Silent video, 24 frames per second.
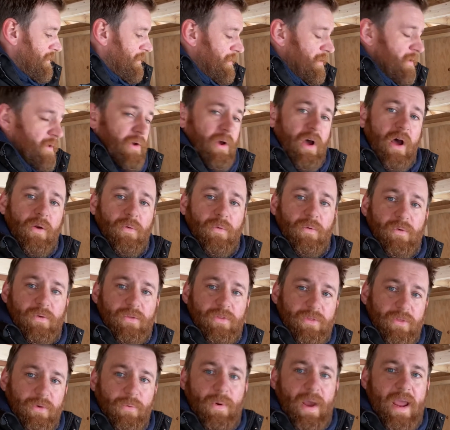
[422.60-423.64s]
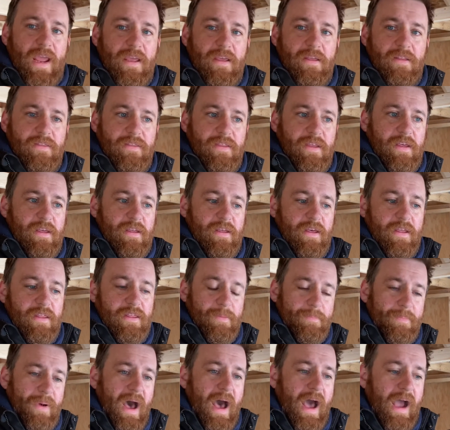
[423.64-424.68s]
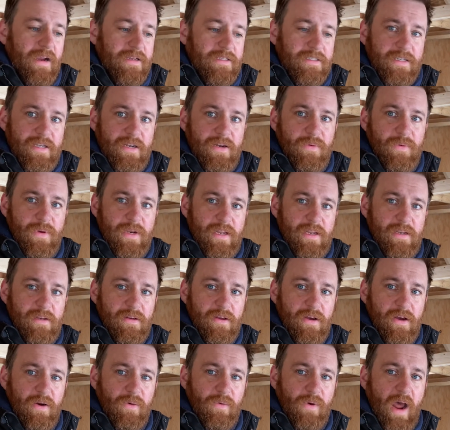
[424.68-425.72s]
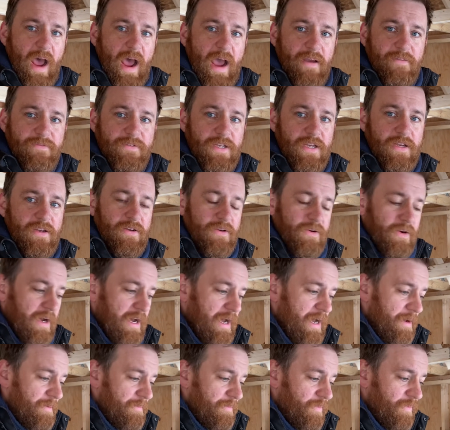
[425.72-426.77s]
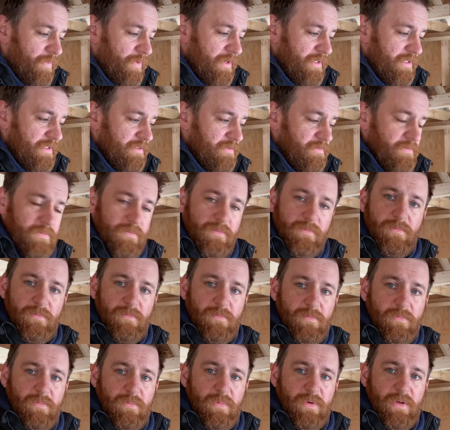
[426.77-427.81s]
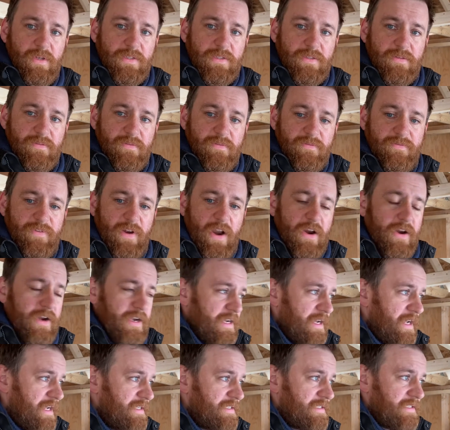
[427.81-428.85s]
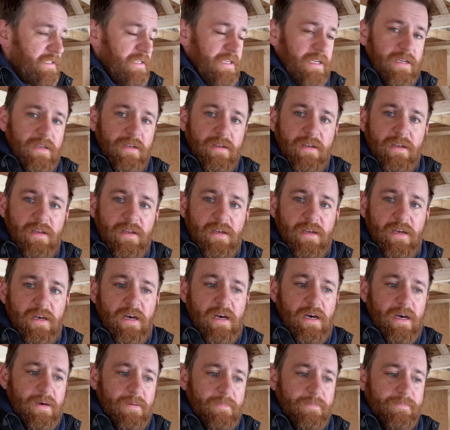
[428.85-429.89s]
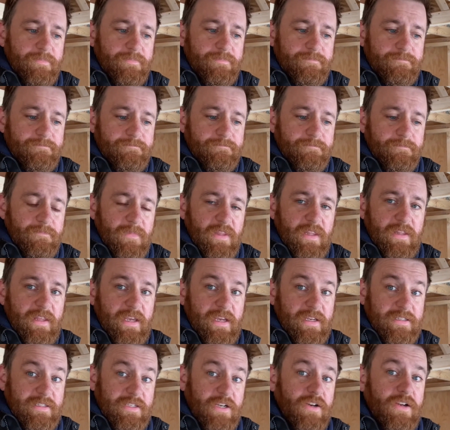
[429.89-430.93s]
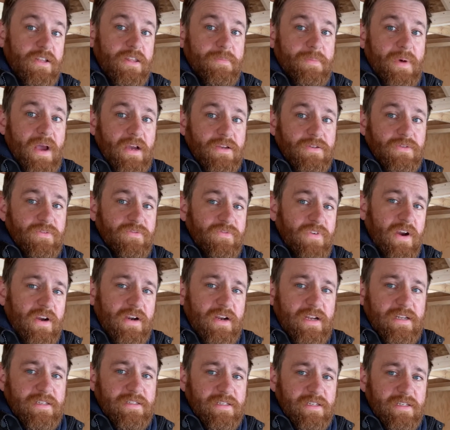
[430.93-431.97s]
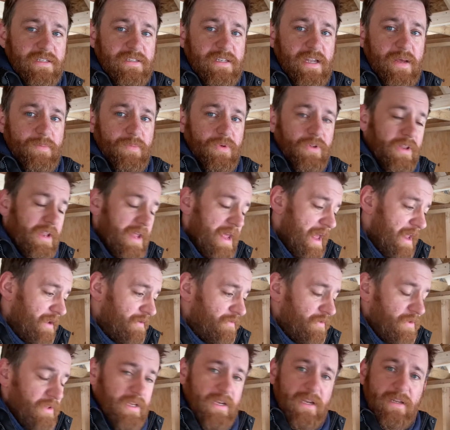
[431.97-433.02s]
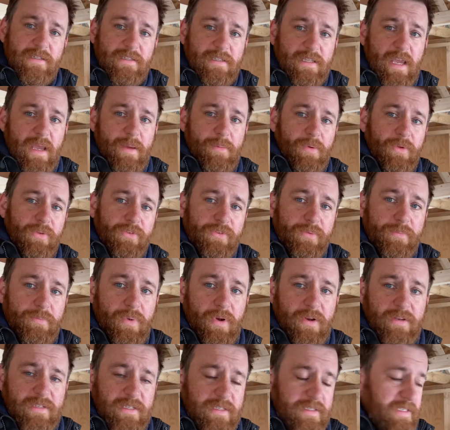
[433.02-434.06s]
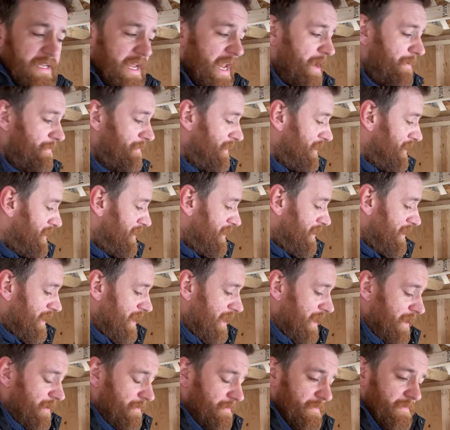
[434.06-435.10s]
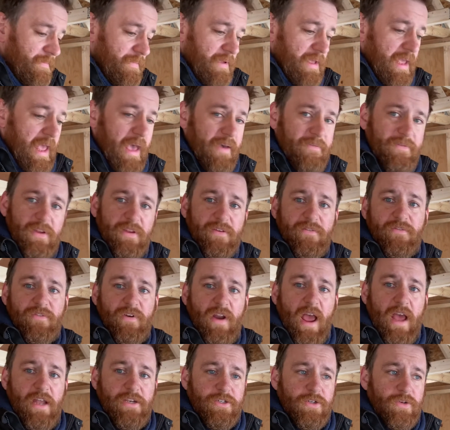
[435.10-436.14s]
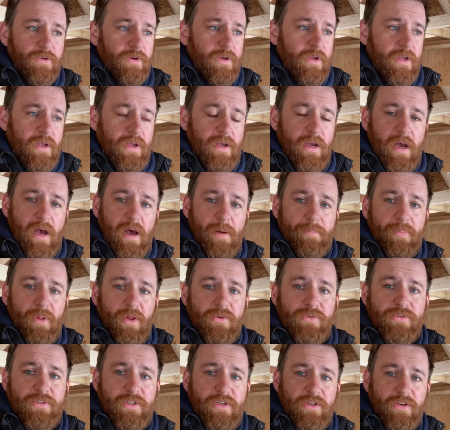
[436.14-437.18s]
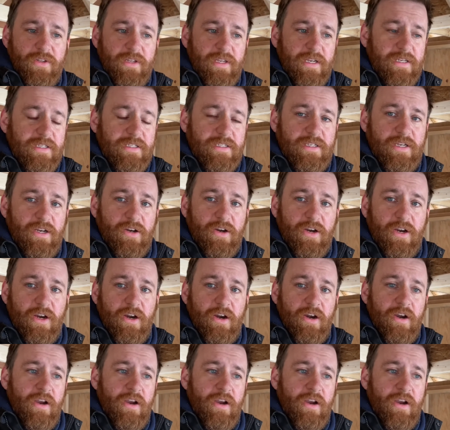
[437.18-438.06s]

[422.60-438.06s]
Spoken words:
The way the box, when it arrived, was very nicely, the exterior of the box was very nicely assembled. It had really nice labels and printed tape, heavy and fragile, posted on the exterior.